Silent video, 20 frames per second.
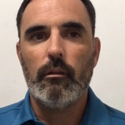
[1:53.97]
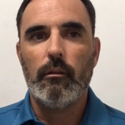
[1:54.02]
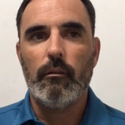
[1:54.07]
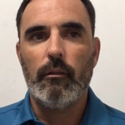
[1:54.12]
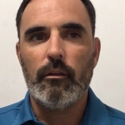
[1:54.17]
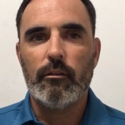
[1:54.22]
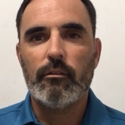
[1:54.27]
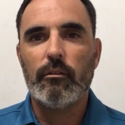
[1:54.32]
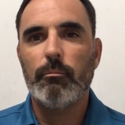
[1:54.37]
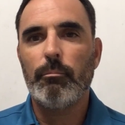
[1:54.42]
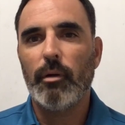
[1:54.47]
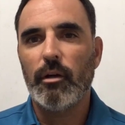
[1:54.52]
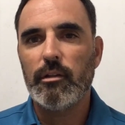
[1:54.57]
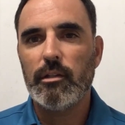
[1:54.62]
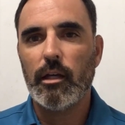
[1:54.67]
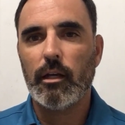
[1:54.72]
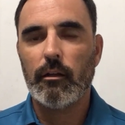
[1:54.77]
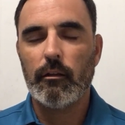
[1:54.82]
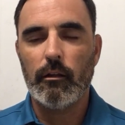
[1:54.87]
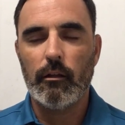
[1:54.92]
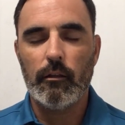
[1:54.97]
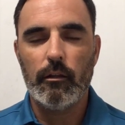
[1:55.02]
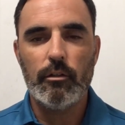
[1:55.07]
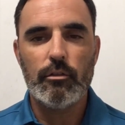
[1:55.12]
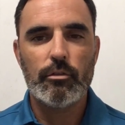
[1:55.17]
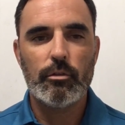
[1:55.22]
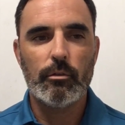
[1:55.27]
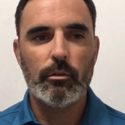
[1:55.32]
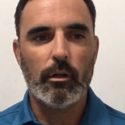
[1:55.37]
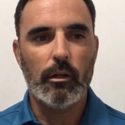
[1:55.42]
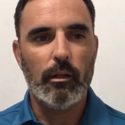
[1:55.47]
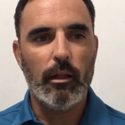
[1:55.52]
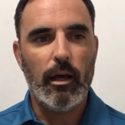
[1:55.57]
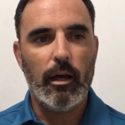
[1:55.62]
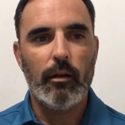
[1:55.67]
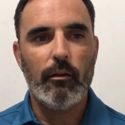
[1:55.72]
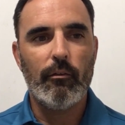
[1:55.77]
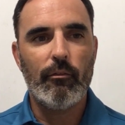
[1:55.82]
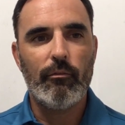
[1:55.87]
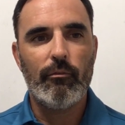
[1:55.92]
this is particularly true in a
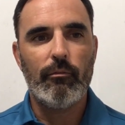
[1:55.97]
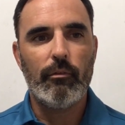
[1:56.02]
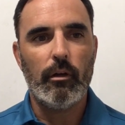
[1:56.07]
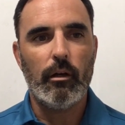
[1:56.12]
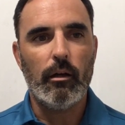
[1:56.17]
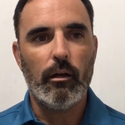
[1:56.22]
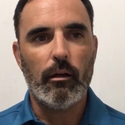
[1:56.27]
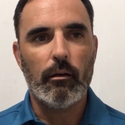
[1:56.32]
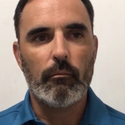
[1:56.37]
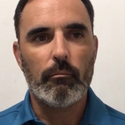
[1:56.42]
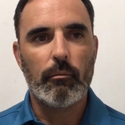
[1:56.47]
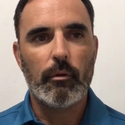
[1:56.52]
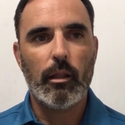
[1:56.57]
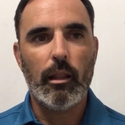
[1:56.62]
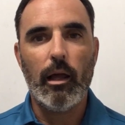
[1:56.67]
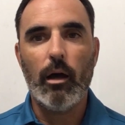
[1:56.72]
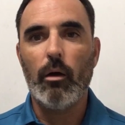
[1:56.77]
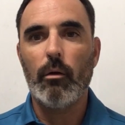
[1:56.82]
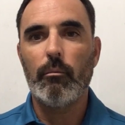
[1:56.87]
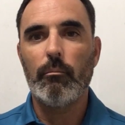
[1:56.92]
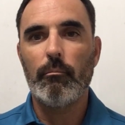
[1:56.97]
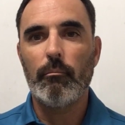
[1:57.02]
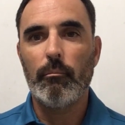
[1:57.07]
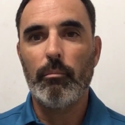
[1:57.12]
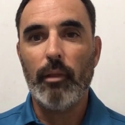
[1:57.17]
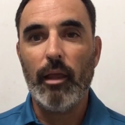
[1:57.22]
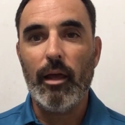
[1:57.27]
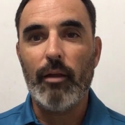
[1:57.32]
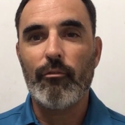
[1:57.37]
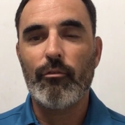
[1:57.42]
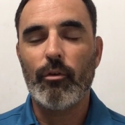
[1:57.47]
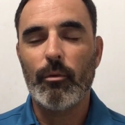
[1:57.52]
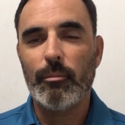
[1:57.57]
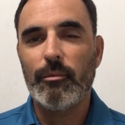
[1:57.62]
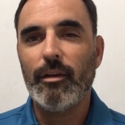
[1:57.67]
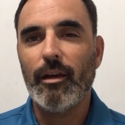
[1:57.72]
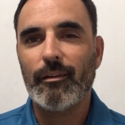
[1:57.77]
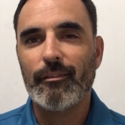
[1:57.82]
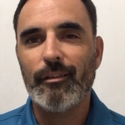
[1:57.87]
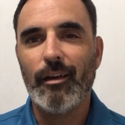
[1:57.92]
lot of uh, cloud platform
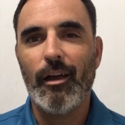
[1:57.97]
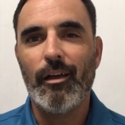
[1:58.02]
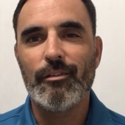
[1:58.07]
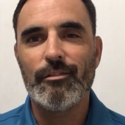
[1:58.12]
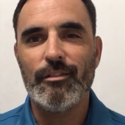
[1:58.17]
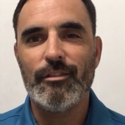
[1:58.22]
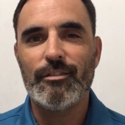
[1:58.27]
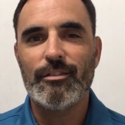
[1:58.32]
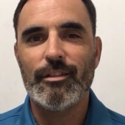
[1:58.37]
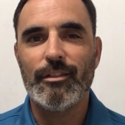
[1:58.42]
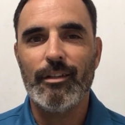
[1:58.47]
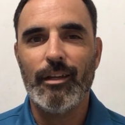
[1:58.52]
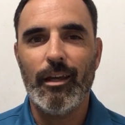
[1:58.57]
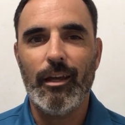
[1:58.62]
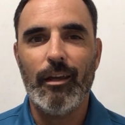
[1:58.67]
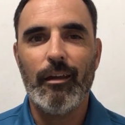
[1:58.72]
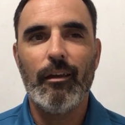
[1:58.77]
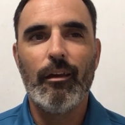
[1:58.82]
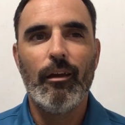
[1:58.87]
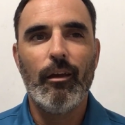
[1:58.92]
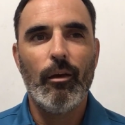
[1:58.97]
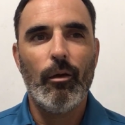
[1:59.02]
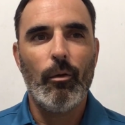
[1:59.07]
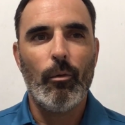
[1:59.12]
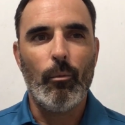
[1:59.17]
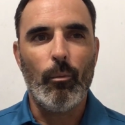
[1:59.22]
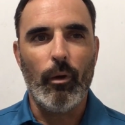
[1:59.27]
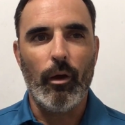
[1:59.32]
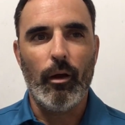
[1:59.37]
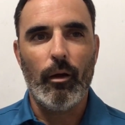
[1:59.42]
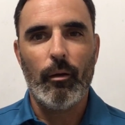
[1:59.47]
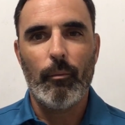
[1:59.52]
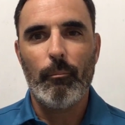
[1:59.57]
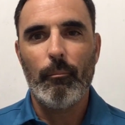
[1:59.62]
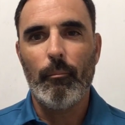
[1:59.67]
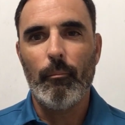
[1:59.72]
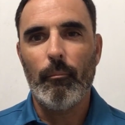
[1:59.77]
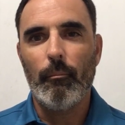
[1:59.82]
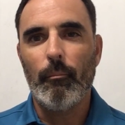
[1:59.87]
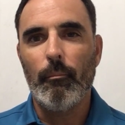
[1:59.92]
technologies today
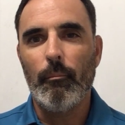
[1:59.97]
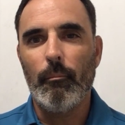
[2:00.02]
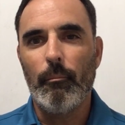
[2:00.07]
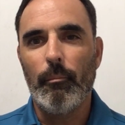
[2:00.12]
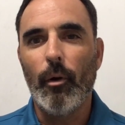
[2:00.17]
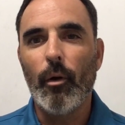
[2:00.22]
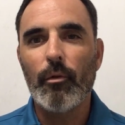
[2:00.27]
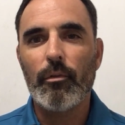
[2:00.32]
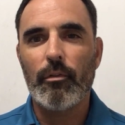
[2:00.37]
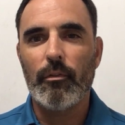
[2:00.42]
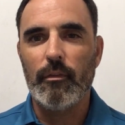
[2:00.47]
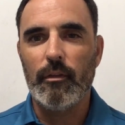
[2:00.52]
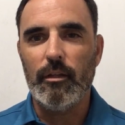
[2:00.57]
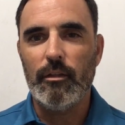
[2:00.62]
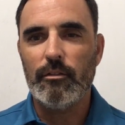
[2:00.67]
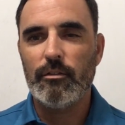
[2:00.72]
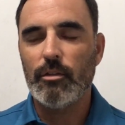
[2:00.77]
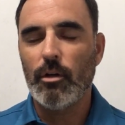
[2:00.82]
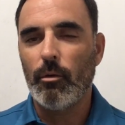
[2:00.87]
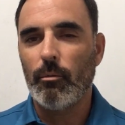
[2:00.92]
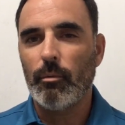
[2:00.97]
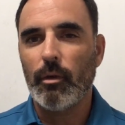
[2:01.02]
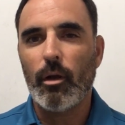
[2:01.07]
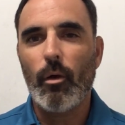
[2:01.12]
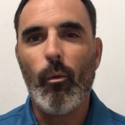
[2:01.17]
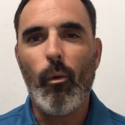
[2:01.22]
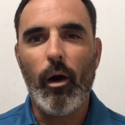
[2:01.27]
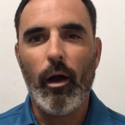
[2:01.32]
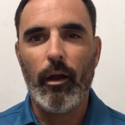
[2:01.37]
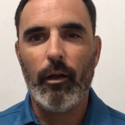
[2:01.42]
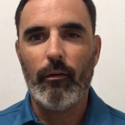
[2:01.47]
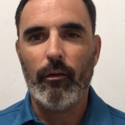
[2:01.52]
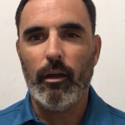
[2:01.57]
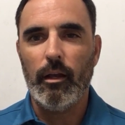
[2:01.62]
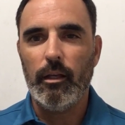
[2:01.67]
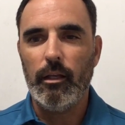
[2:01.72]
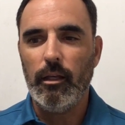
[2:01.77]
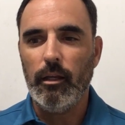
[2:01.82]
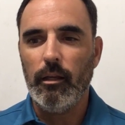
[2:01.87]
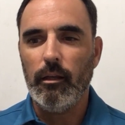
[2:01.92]
where both of these don't require
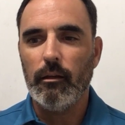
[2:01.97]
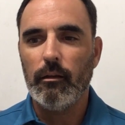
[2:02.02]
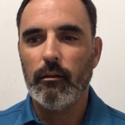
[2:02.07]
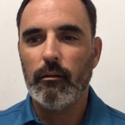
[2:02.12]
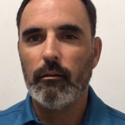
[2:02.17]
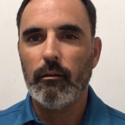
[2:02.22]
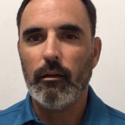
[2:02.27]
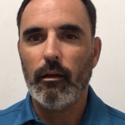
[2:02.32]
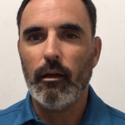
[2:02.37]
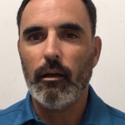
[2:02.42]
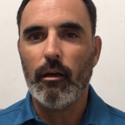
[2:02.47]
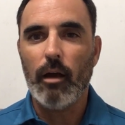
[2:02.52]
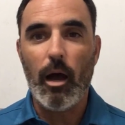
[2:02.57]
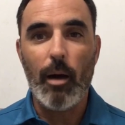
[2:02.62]
any uh,